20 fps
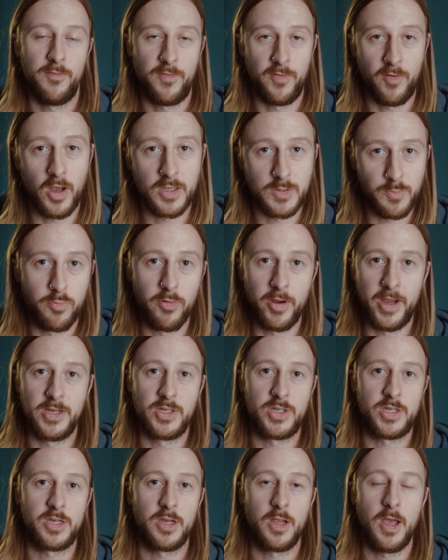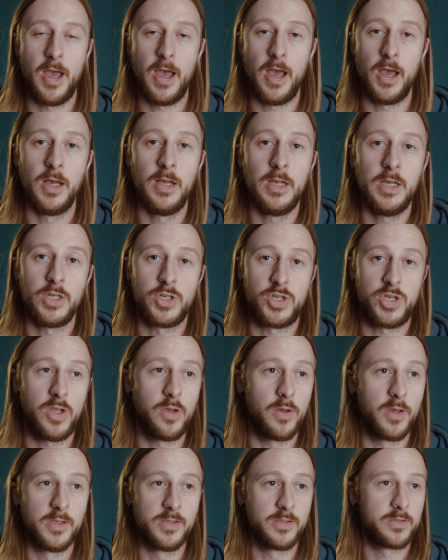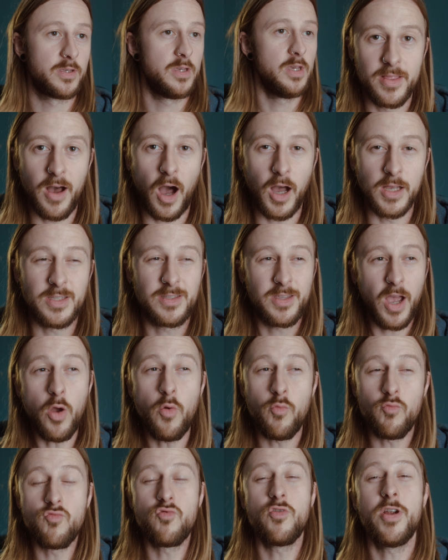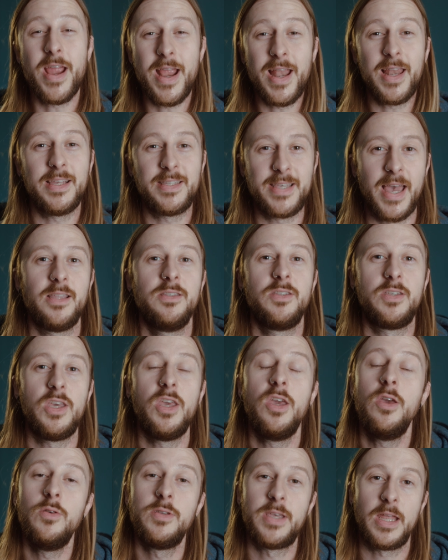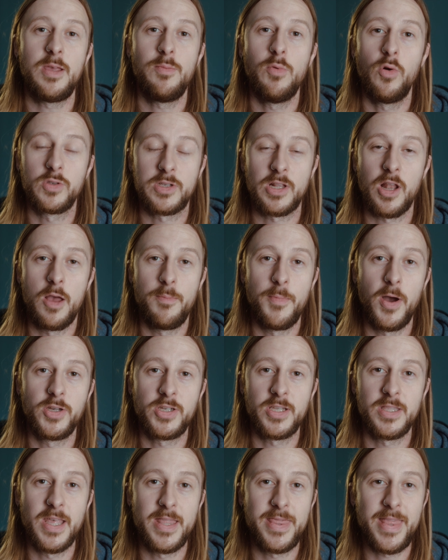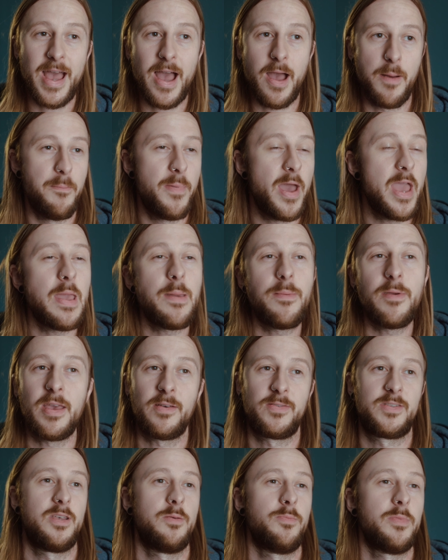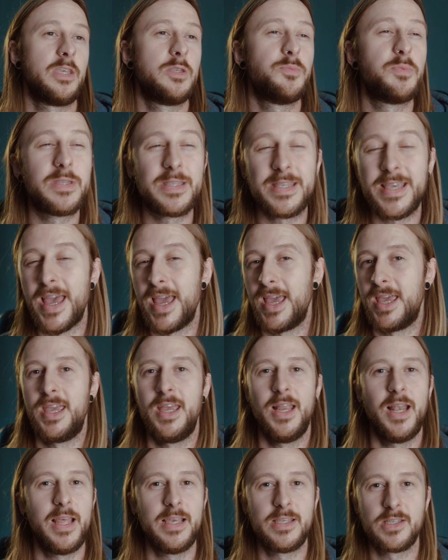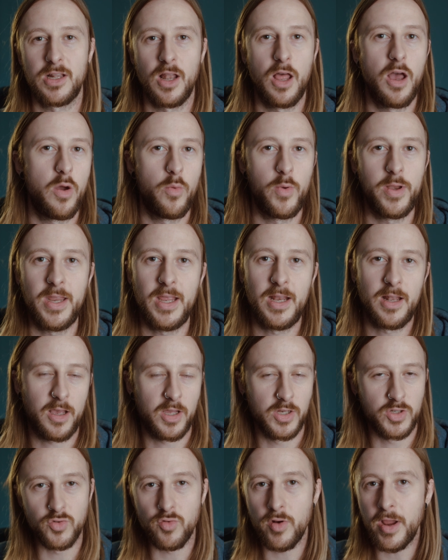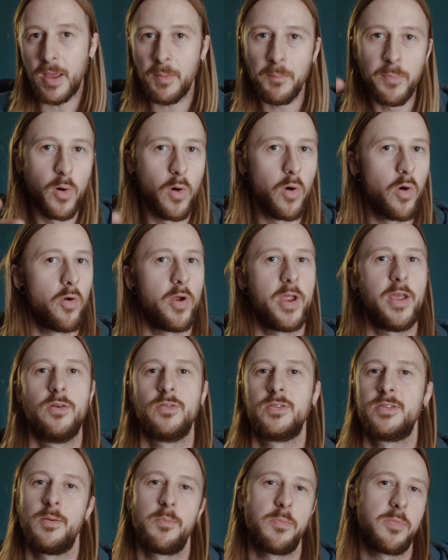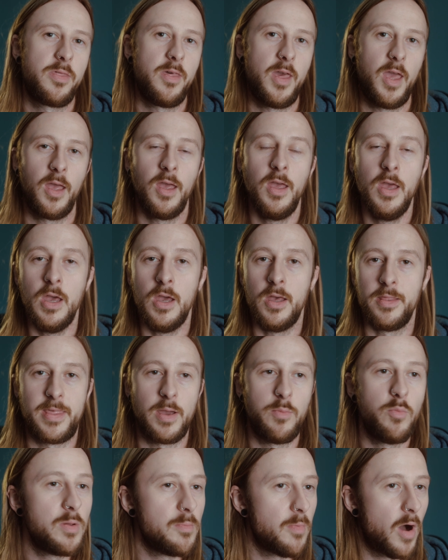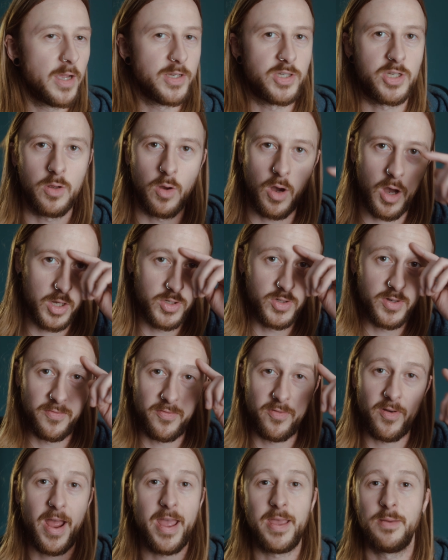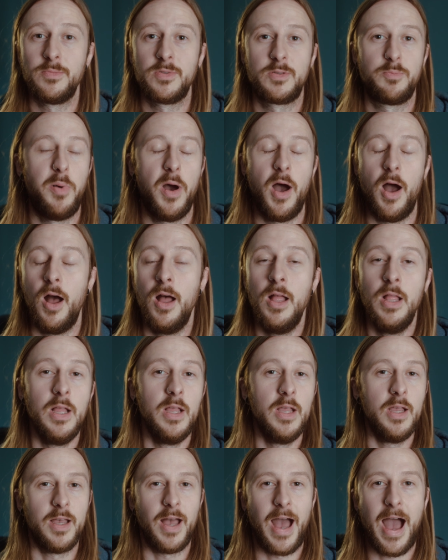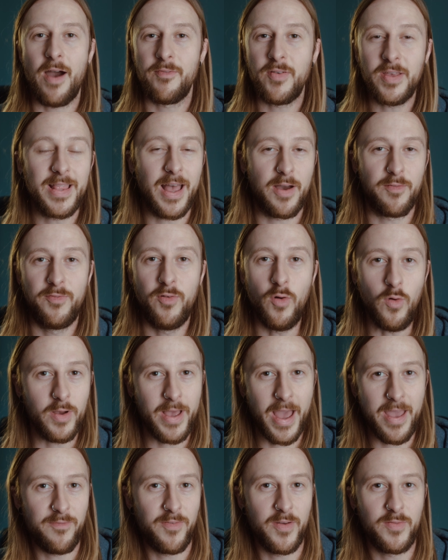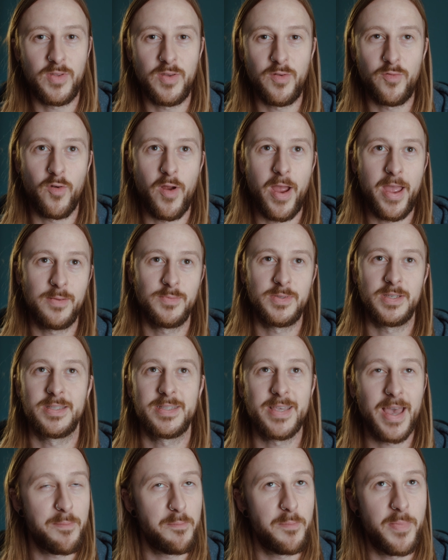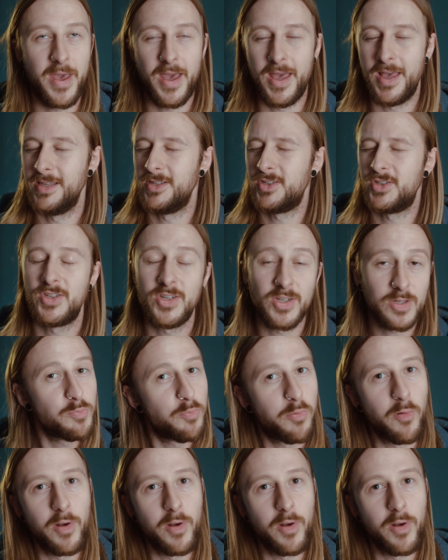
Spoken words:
for us British shooters. I don't really tend to use any more slow motion than that. Maybe if something's particularly slow, we need like a drink pouring or something, then we might shoot 100 frames, but having that 4K 50 frames at 10-bit, it's just